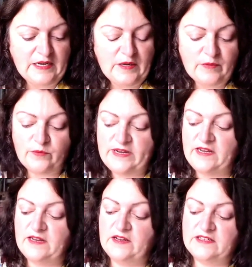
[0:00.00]
But
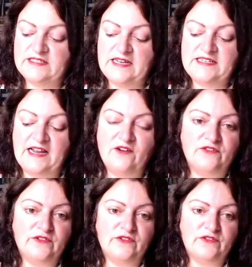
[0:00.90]
we set out
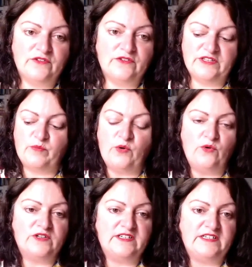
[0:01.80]
for this
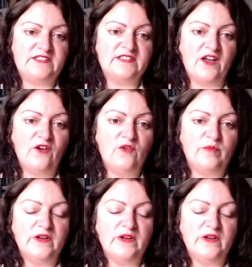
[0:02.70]
report, and its scope